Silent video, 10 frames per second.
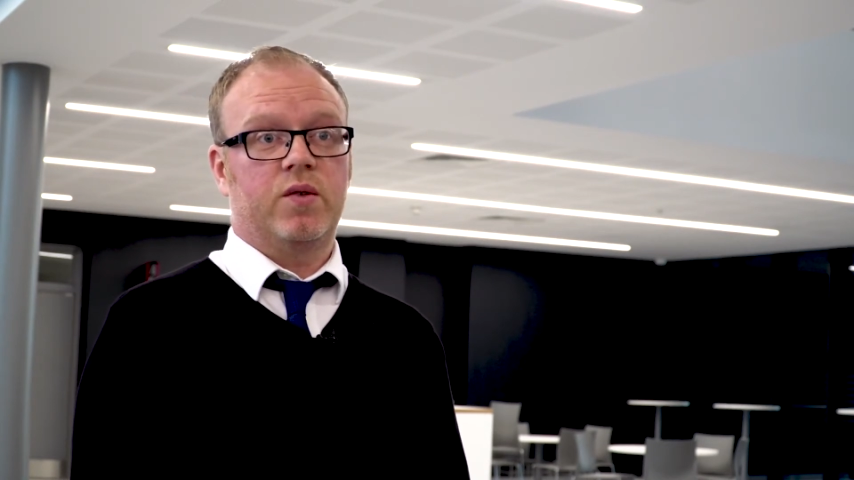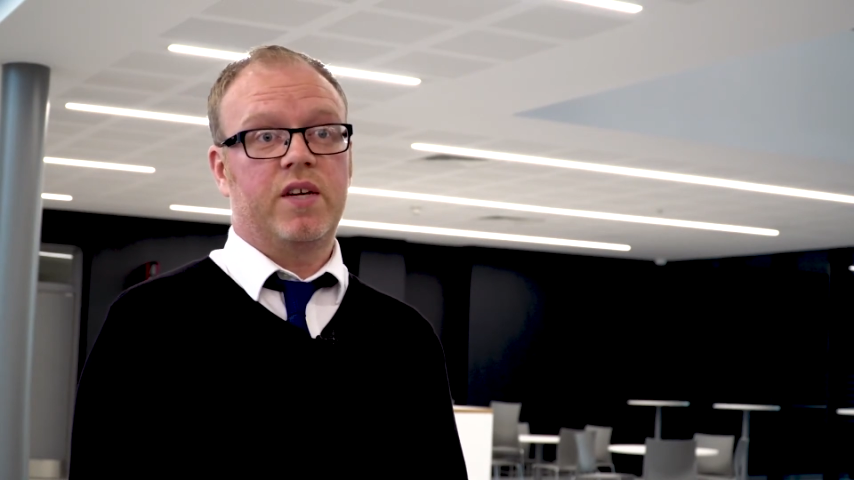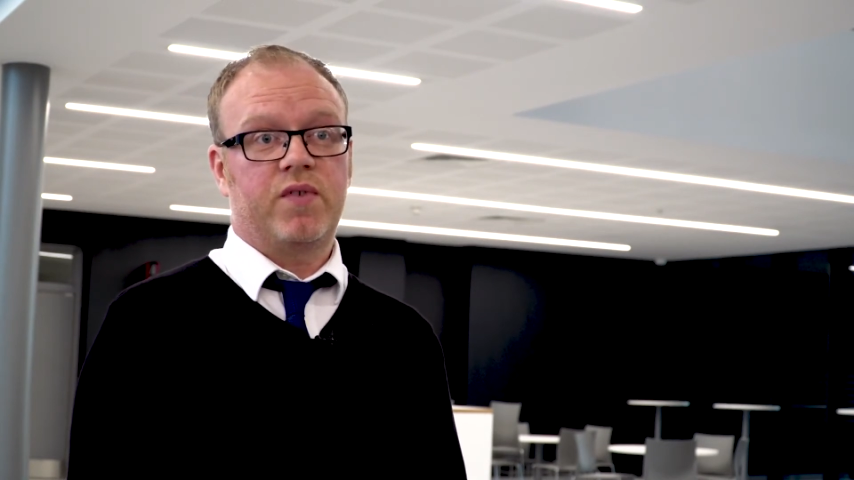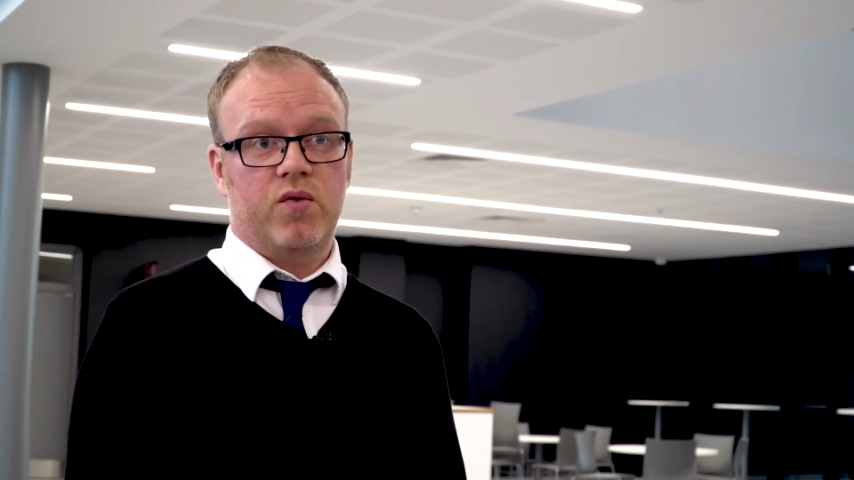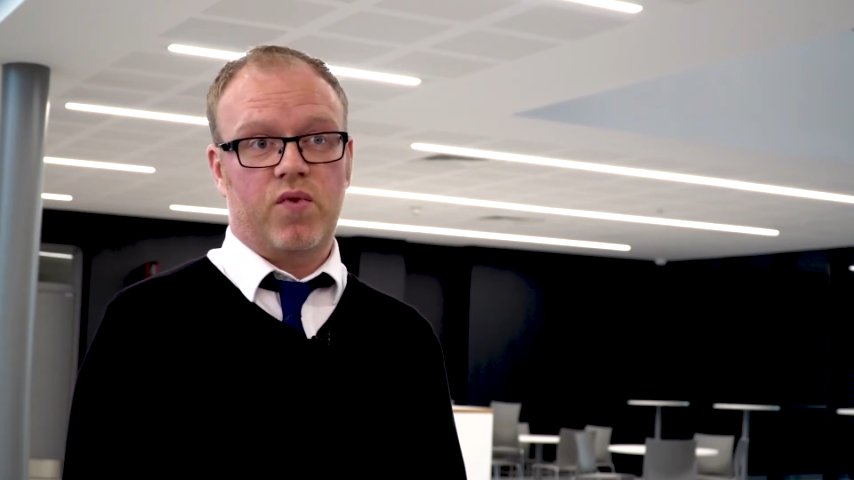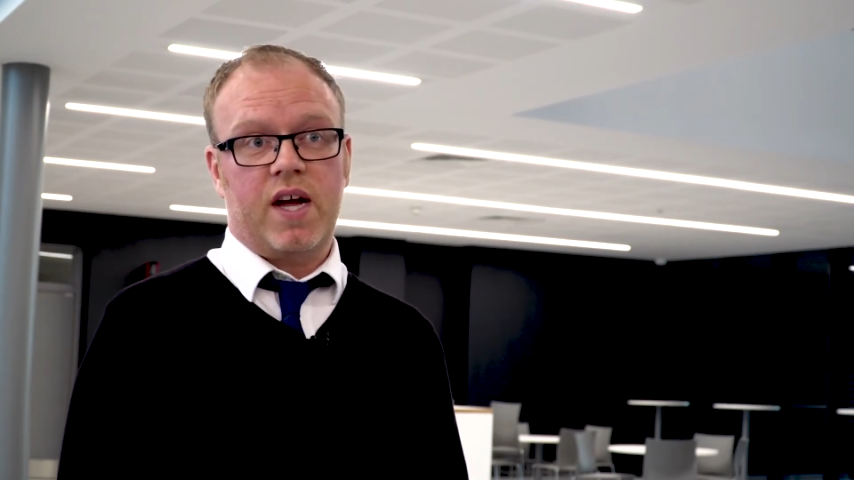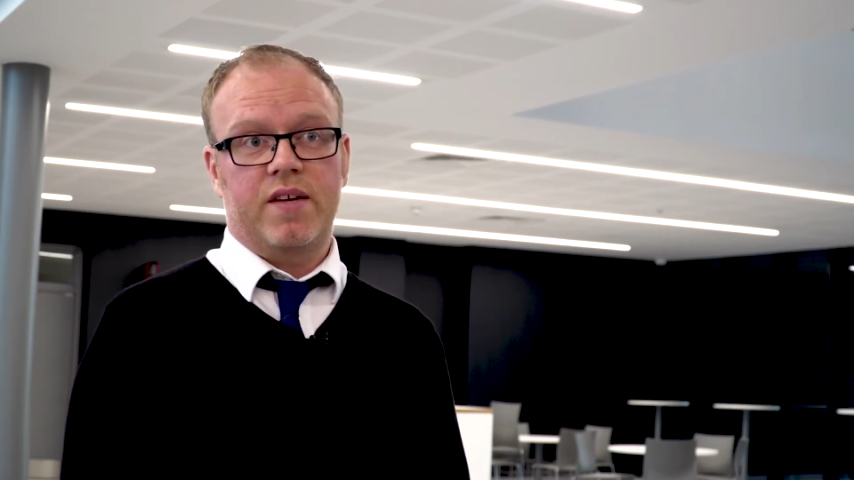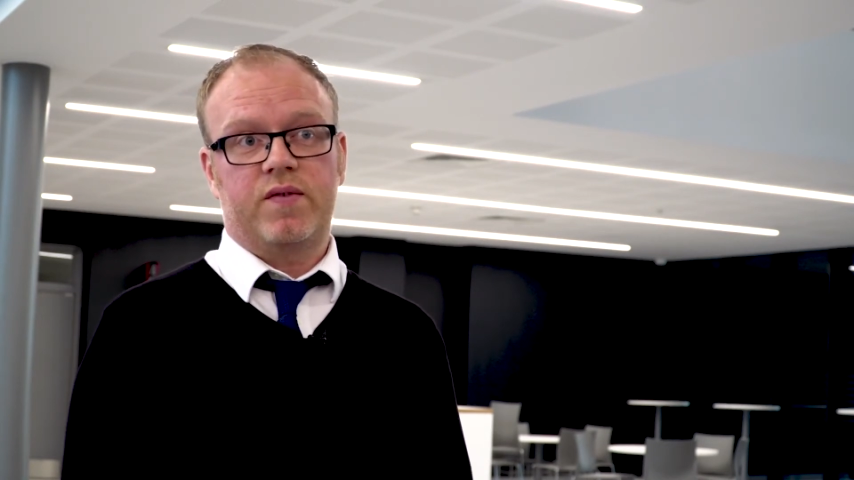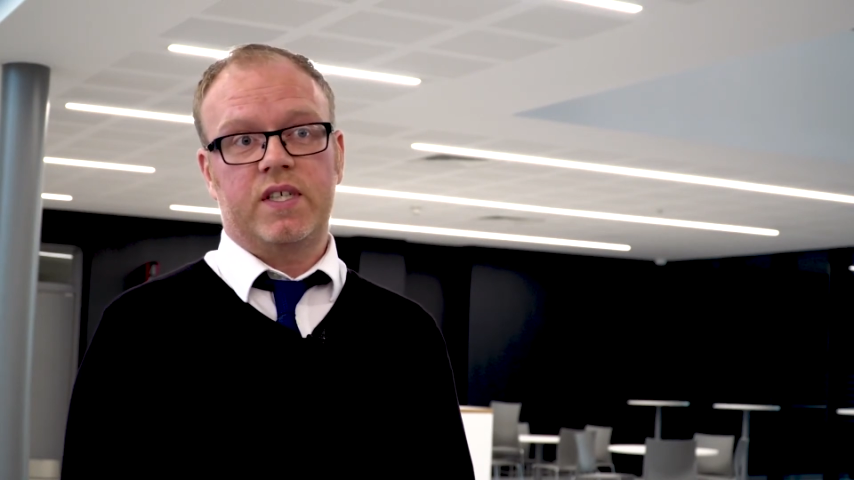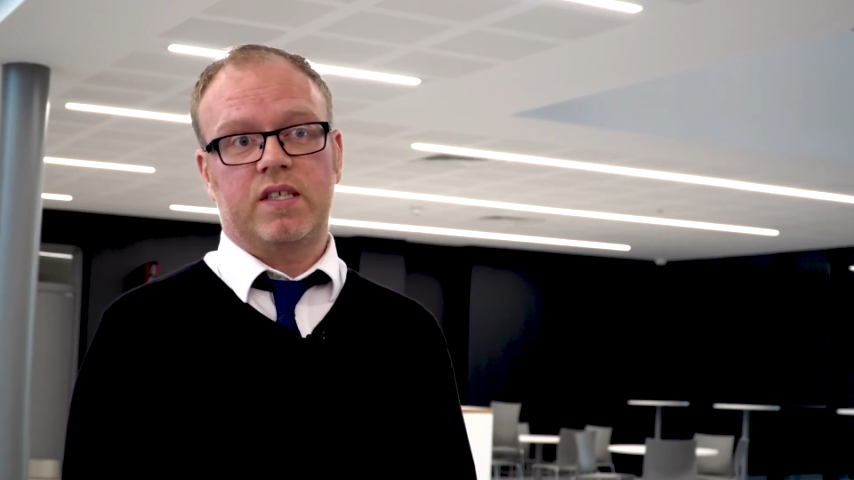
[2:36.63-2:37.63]
given the
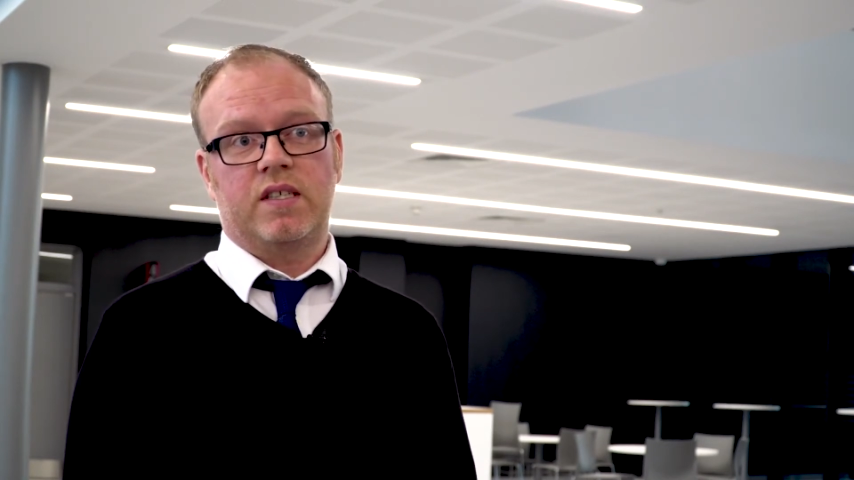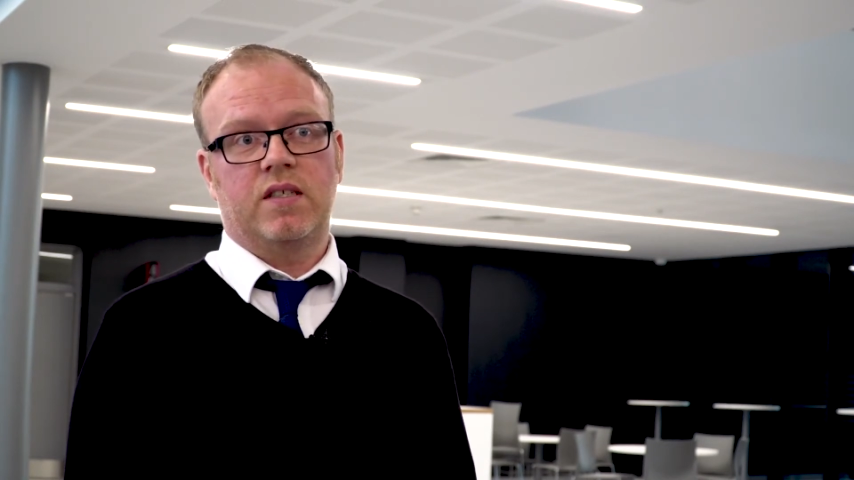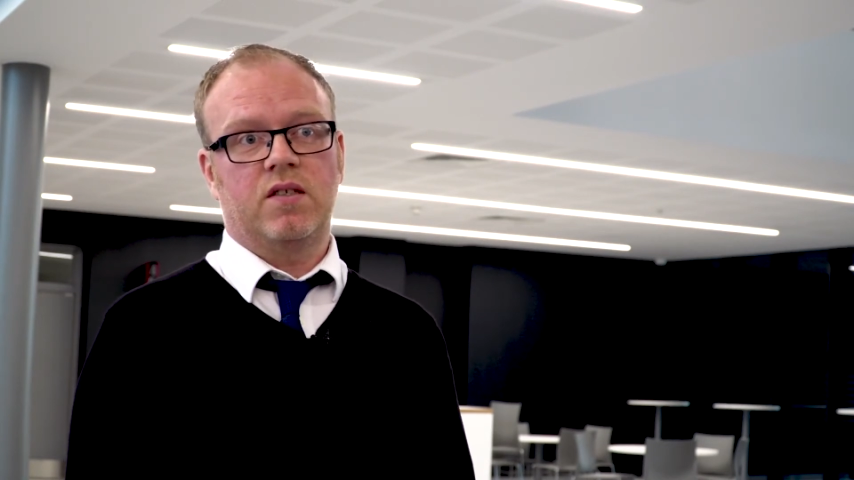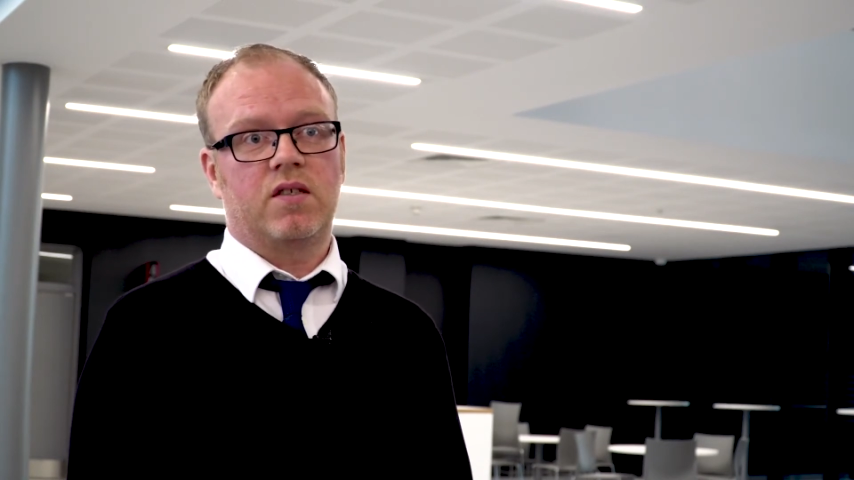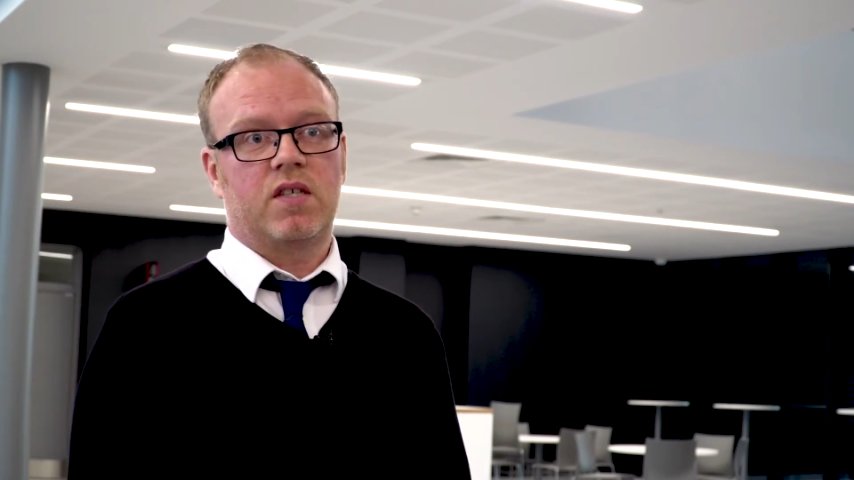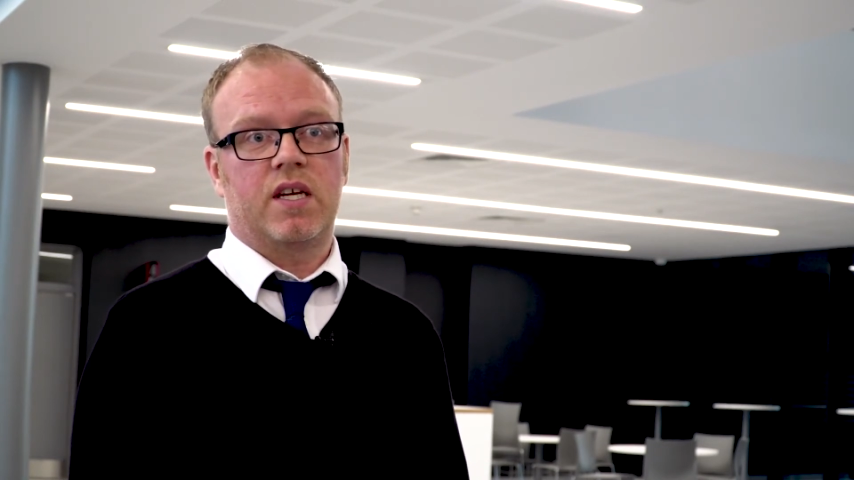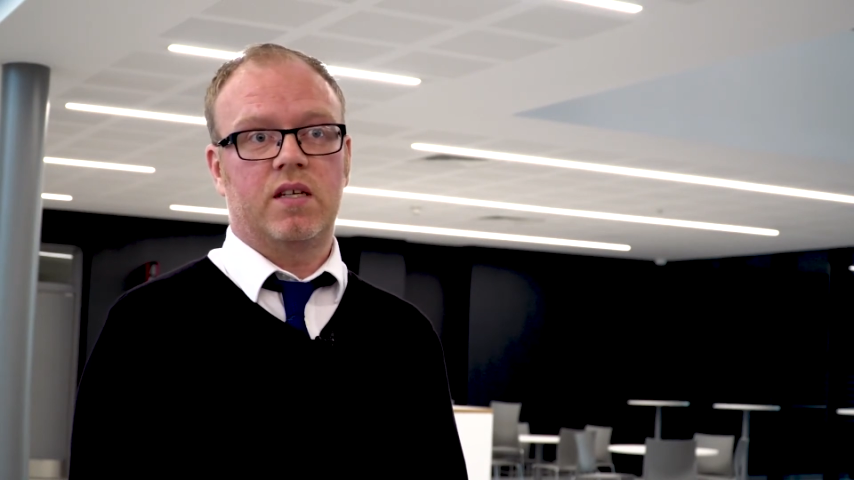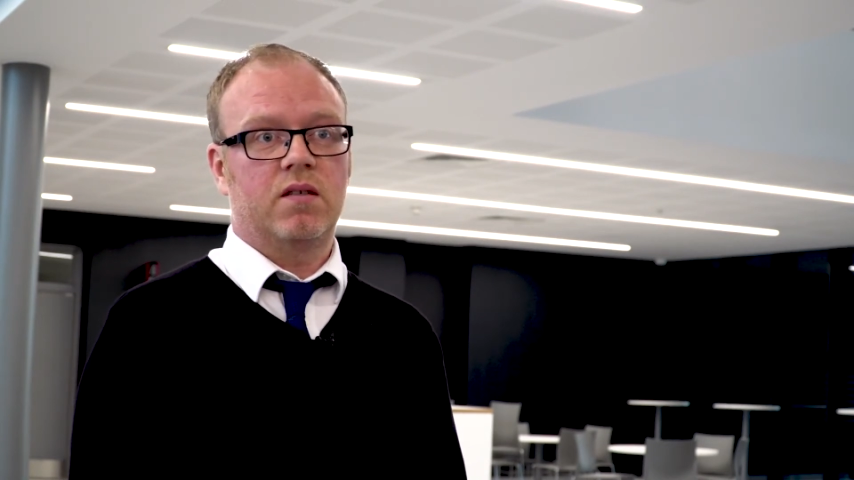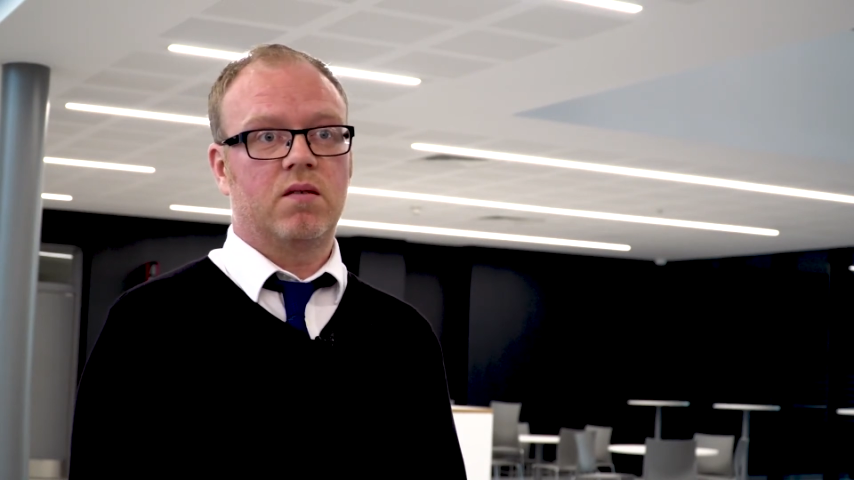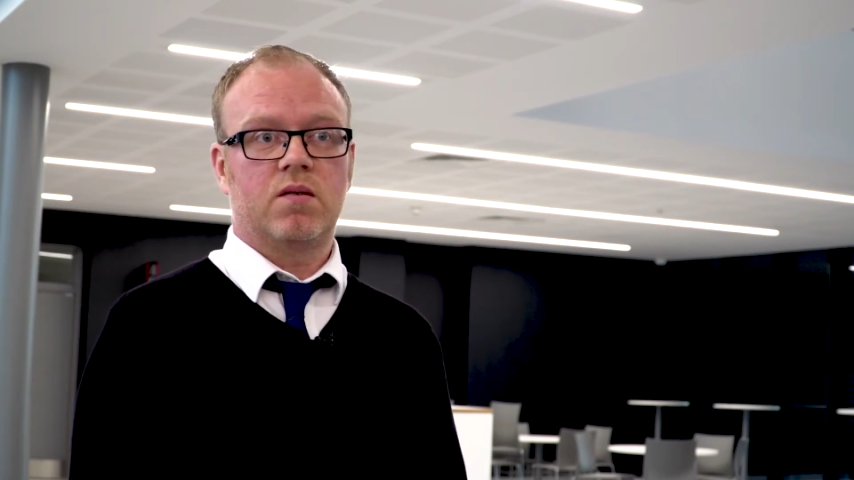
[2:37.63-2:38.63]
right fixings
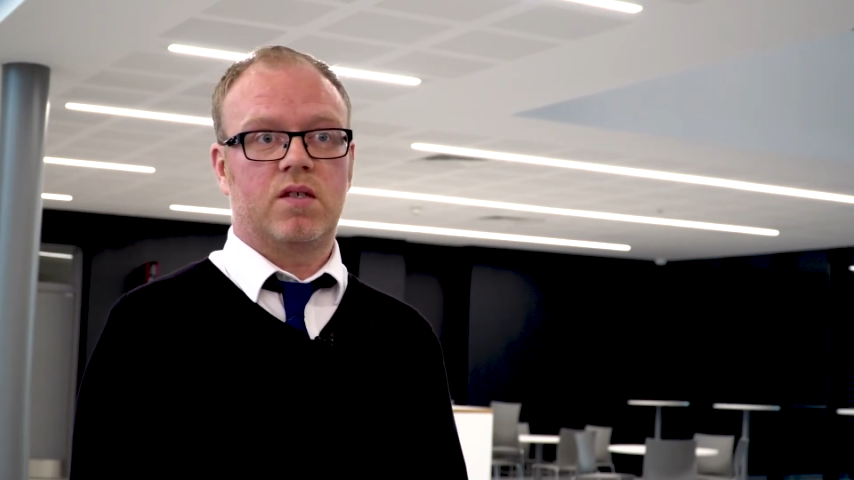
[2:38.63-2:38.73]
can